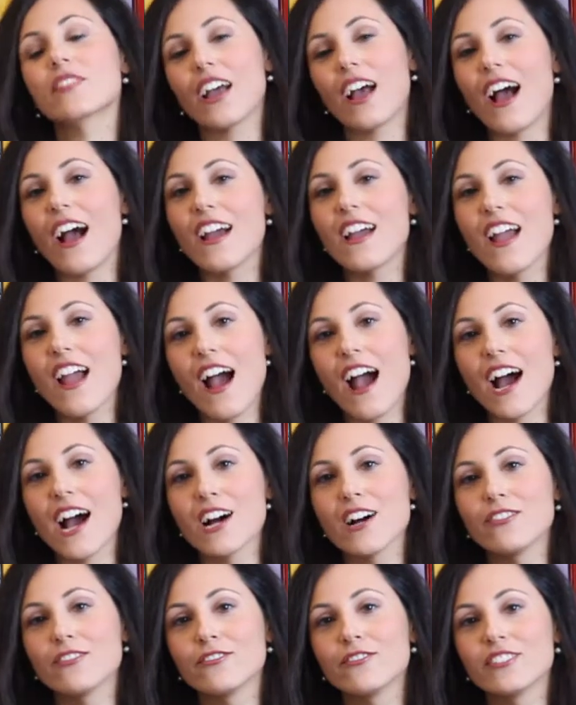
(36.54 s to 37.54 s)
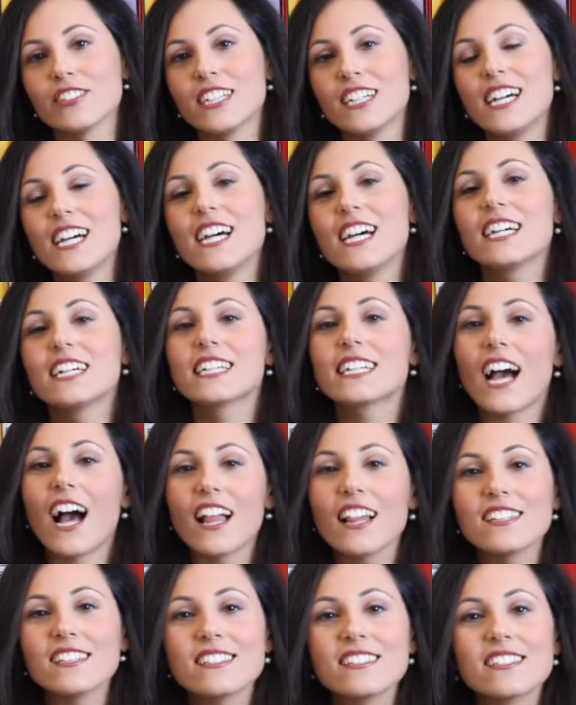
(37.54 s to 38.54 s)
I have.
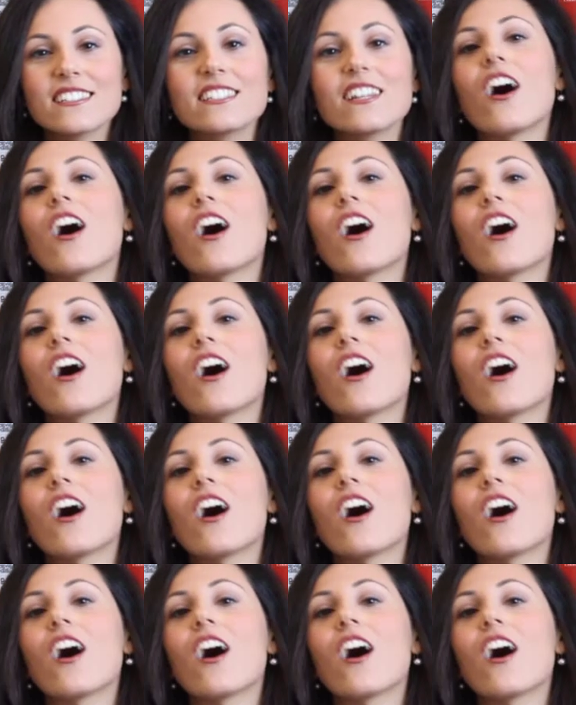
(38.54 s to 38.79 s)
Colors